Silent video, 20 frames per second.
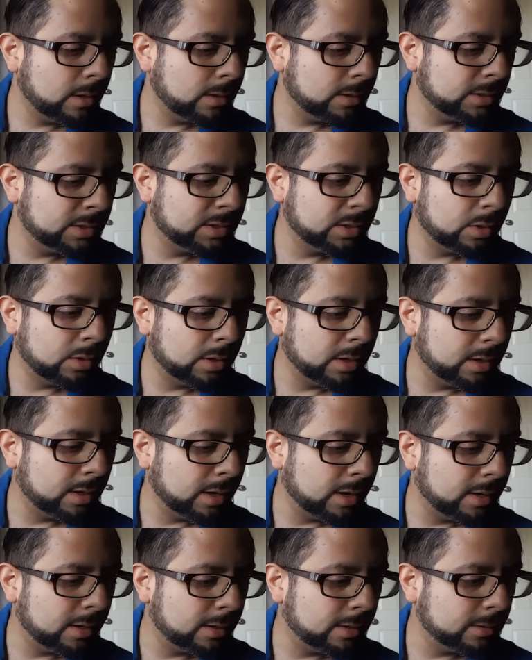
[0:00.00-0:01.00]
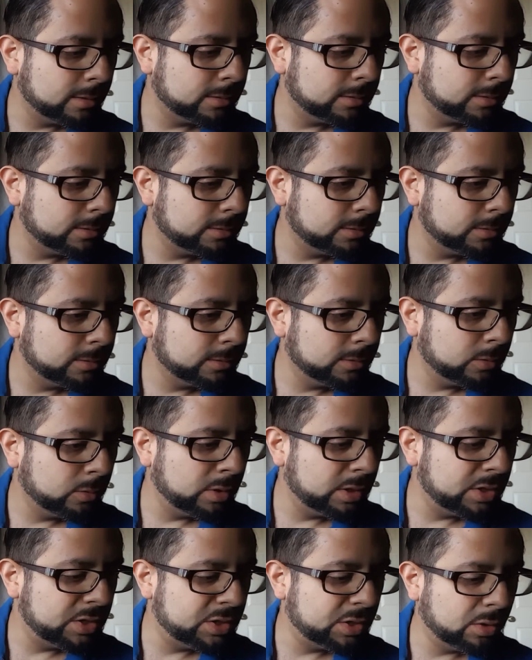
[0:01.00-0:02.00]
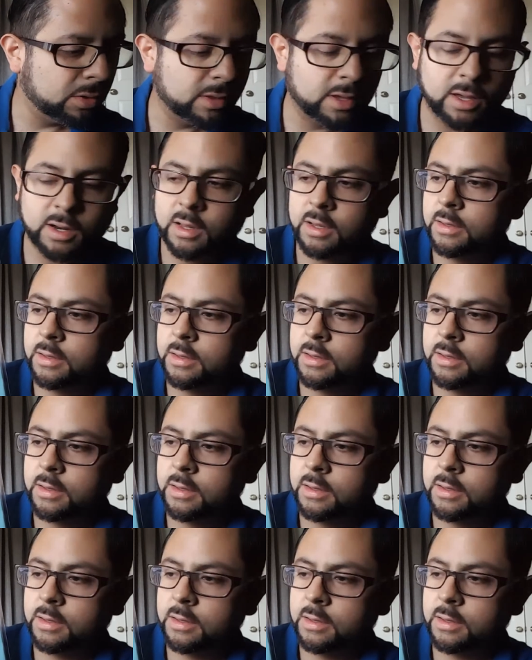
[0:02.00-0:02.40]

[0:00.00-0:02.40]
So when he showed that,